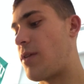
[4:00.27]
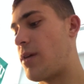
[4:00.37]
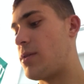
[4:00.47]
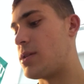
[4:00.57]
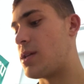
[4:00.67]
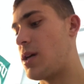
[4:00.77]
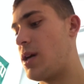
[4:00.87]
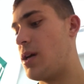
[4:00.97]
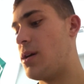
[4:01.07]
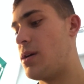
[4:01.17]
I would
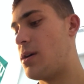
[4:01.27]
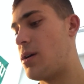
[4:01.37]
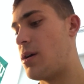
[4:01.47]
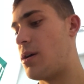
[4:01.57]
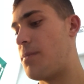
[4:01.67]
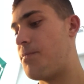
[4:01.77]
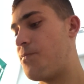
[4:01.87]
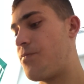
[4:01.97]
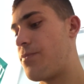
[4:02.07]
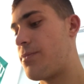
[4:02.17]
say um,
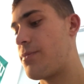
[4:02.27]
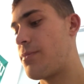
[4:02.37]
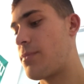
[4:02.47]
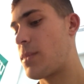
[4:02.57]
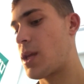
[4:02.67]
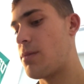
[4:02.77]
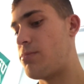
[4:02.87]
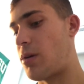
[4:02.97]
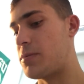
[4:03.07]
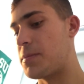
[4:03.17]

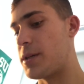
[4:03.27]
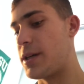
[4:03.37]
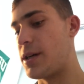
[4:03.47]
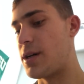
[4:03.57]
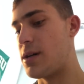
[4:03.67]
probably